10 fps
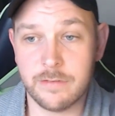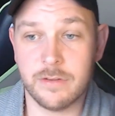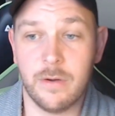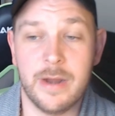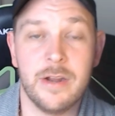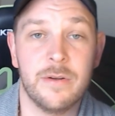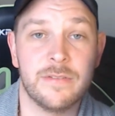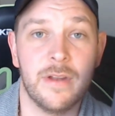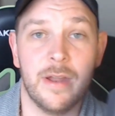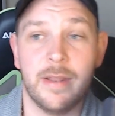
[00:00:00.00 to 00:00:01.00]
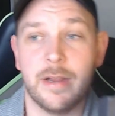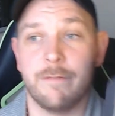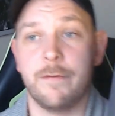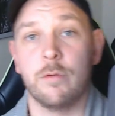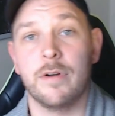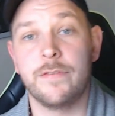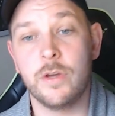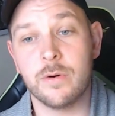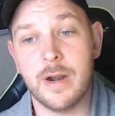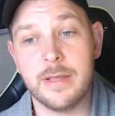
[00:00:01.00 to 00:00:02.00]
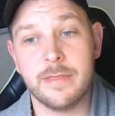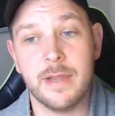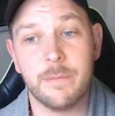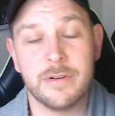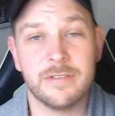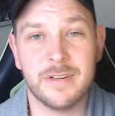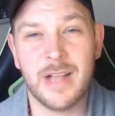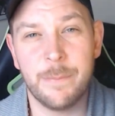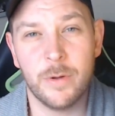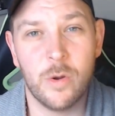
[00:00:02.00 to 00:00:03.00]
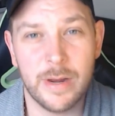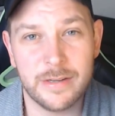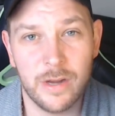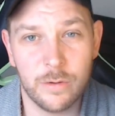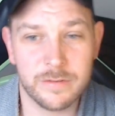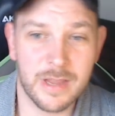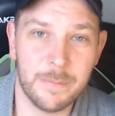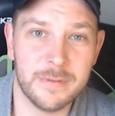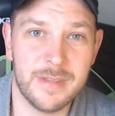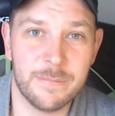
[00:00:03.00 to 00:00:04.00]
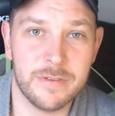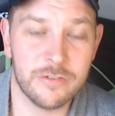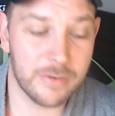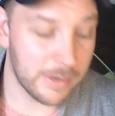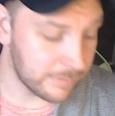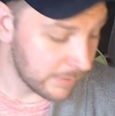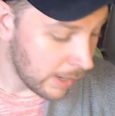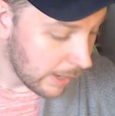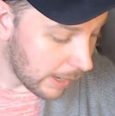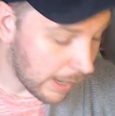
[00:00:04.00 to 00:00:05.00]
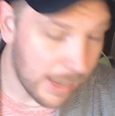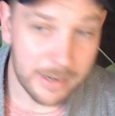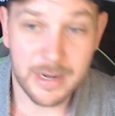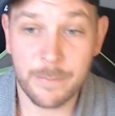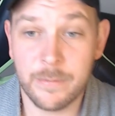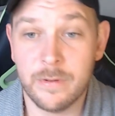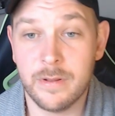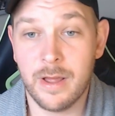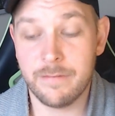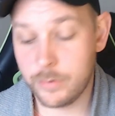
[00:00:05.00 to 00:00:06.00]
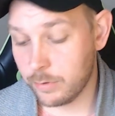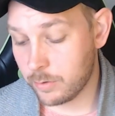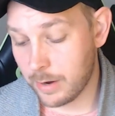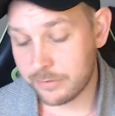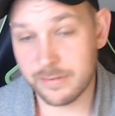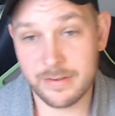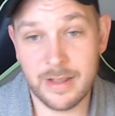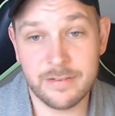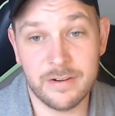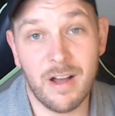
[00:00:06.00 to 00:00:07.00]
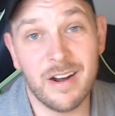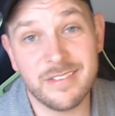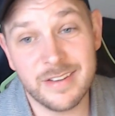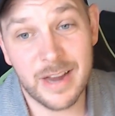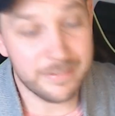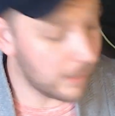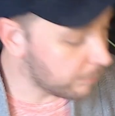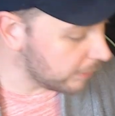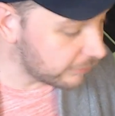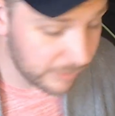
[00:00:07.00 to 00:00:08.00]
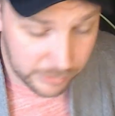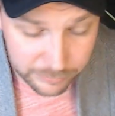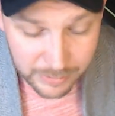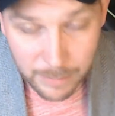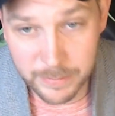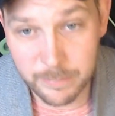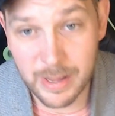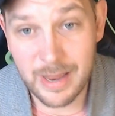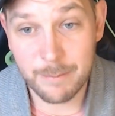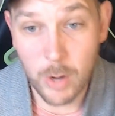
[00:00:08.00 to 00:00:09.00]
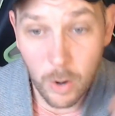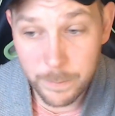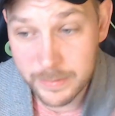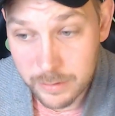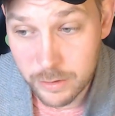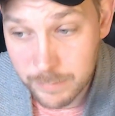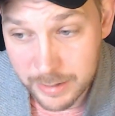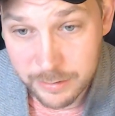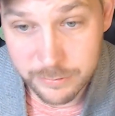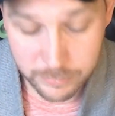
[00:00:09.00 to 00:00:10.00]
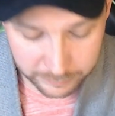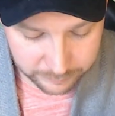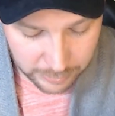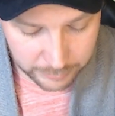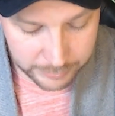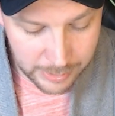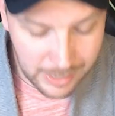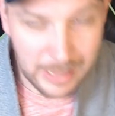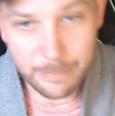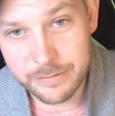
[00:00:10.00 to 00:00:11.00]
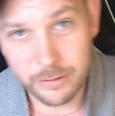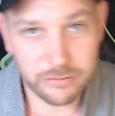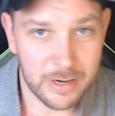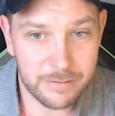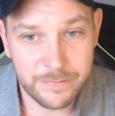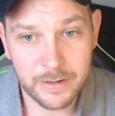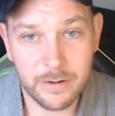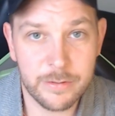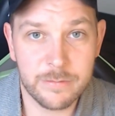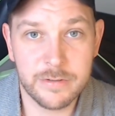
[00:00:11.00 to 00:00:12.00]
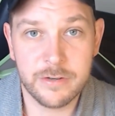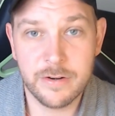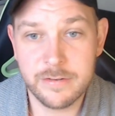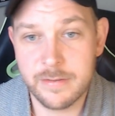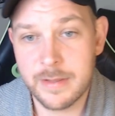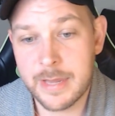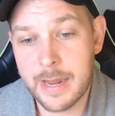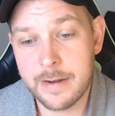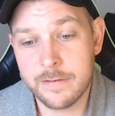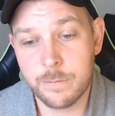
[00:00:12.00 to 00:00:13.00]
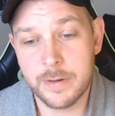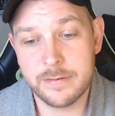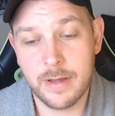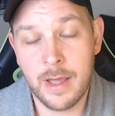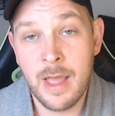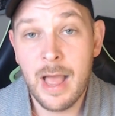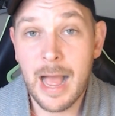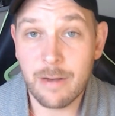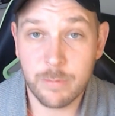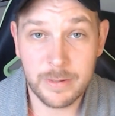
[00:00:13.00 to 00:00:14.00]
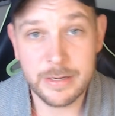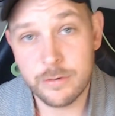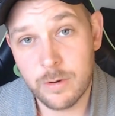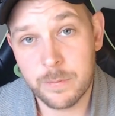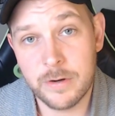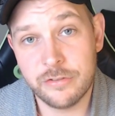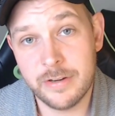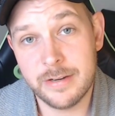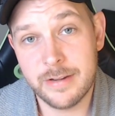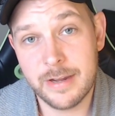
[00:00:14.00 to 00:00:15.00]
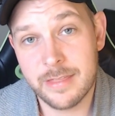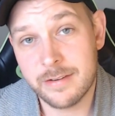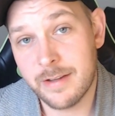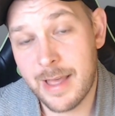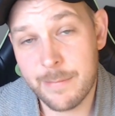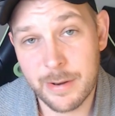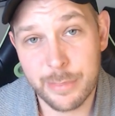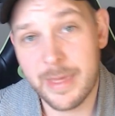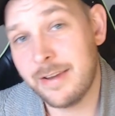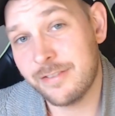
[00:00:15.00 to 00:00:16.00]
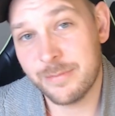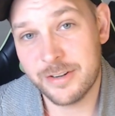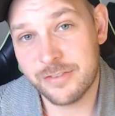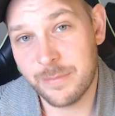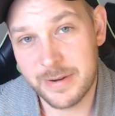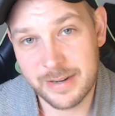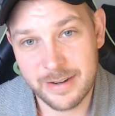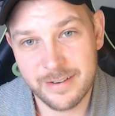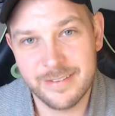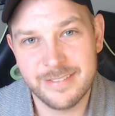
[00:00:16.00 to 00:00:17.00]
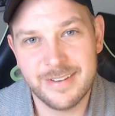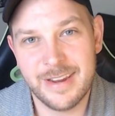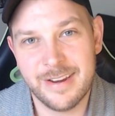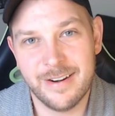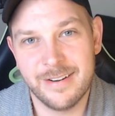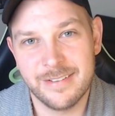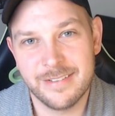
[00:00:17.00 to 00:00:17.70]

So I know it's not like a full review or anything, but just a couple quick notes, couple tips and tricks, and a couple viewer questions answered. Honestly, guys, I appreciate you stopping by. I'm hoping the new mic is doing solid. I'm still trying to figure out the returns and the gains, but I really do appreciate you taking the time, and thanks so much for being here. Take care.